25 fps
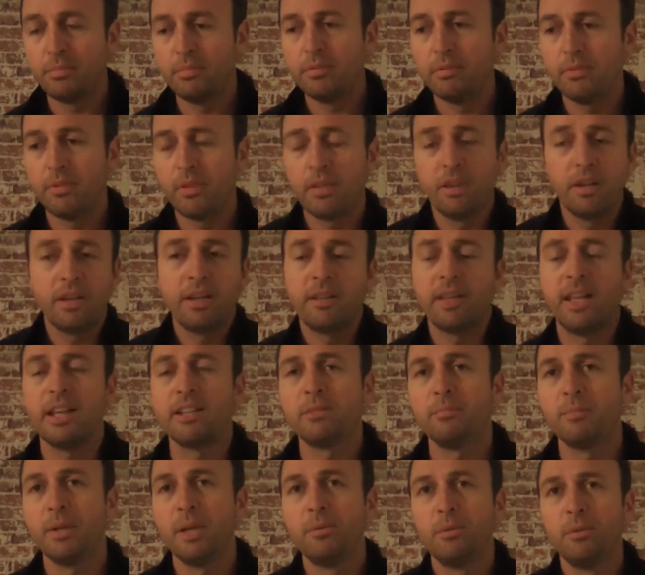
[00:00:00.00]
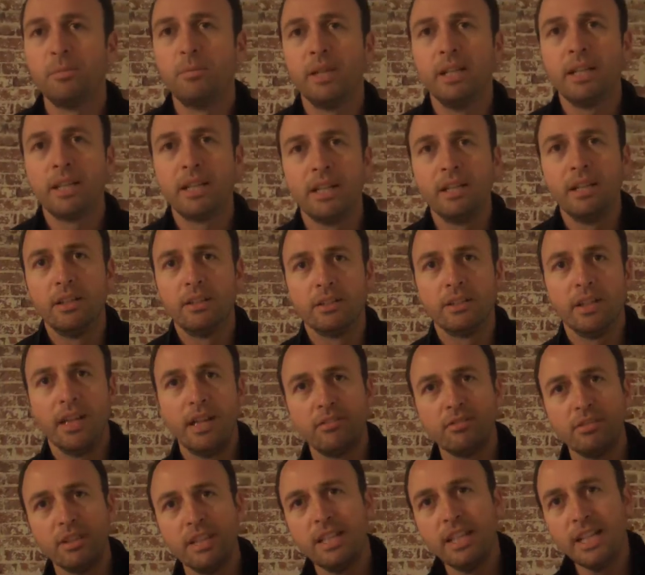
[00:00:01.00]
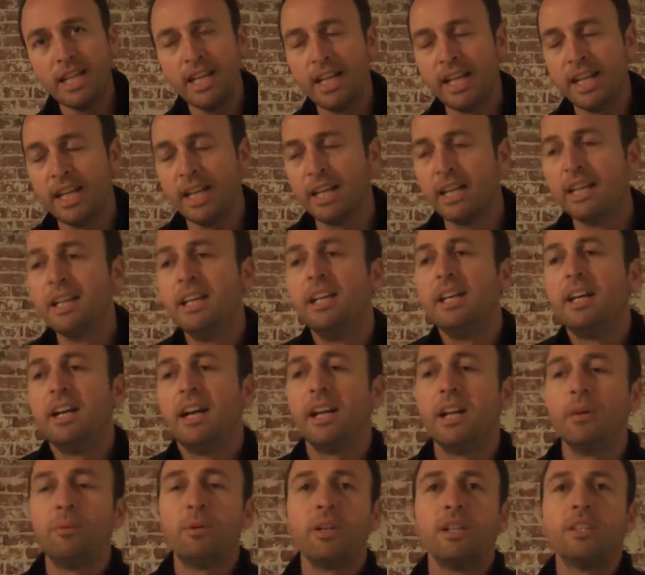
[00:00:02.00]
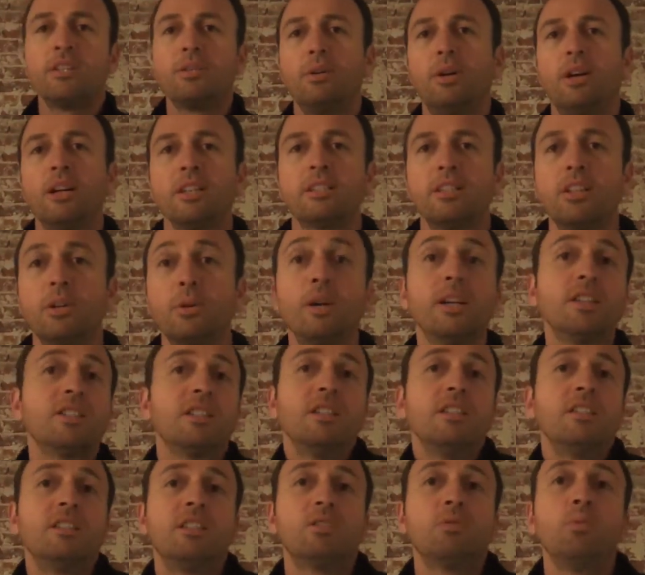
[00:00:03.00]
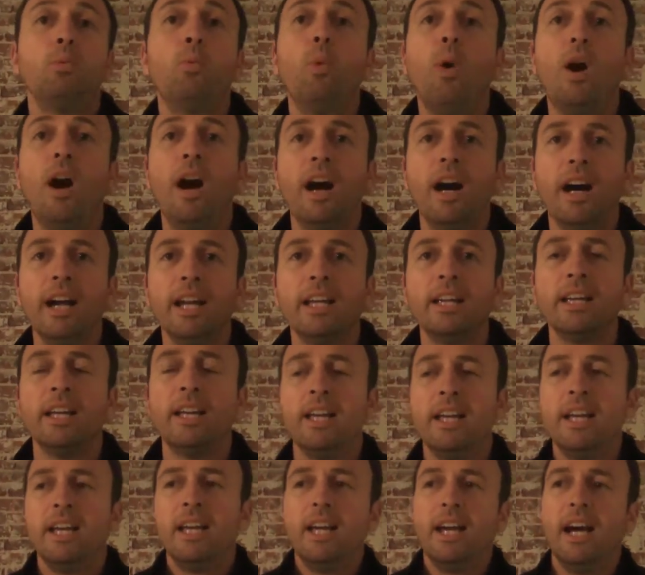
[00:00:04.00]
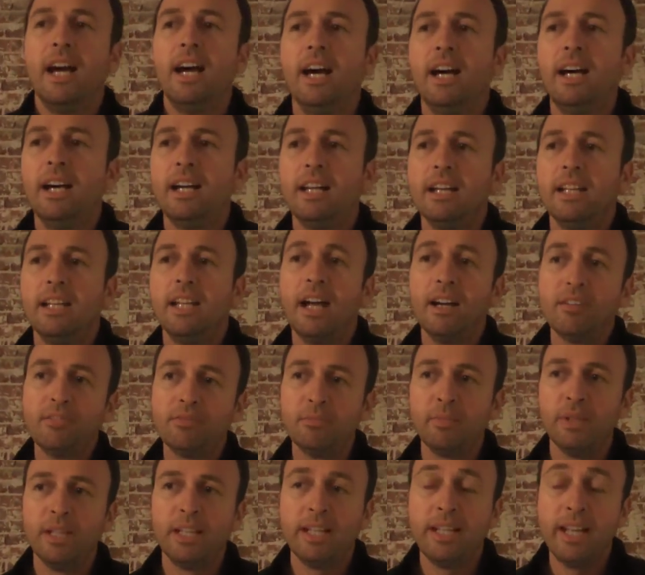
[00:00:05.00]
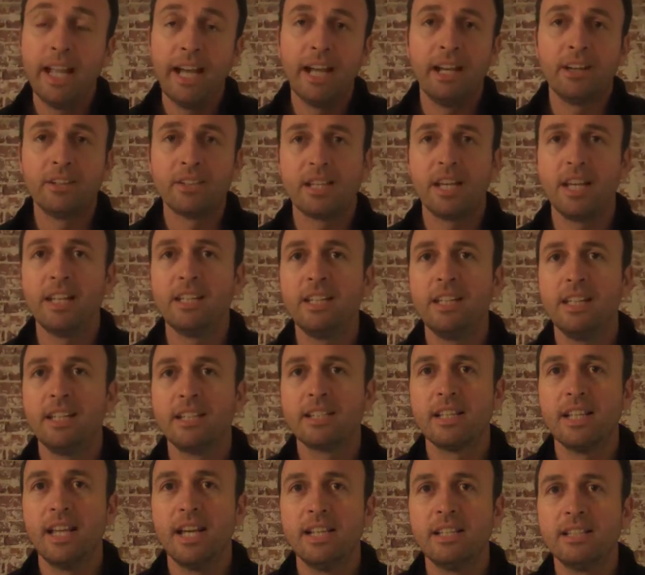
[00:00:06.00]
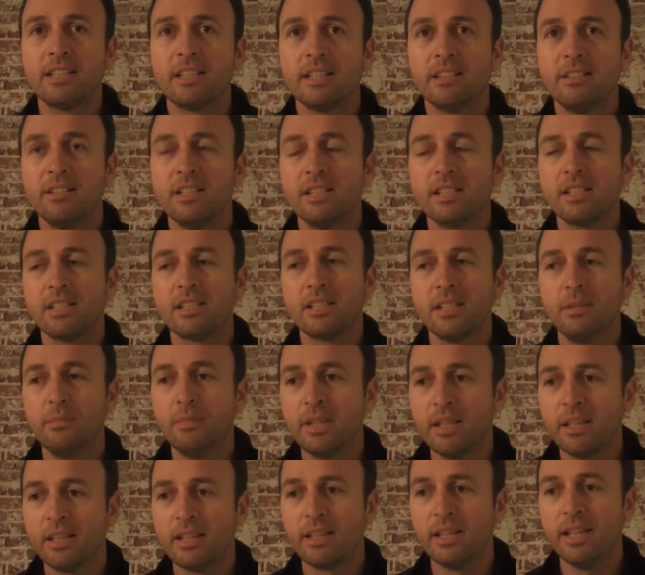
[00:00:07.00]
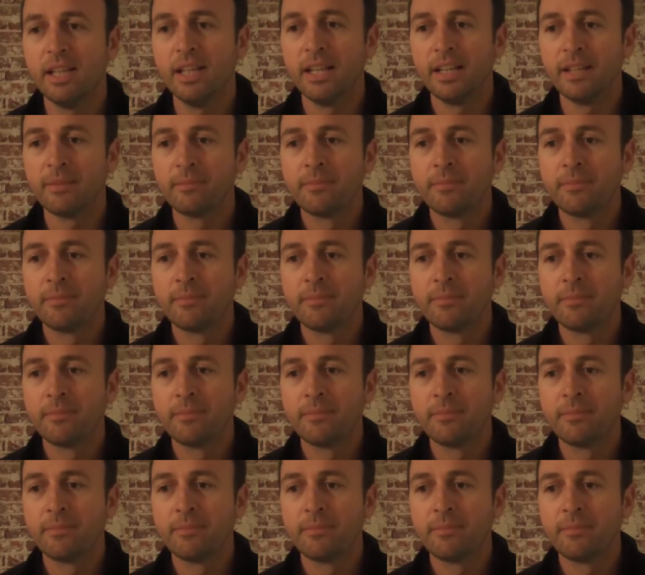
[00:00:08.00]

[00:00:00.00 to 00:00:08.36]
30,000 people being killed every year, and I wanted to ask the question, just why? Love Me, now 10 years later, is a similar thing.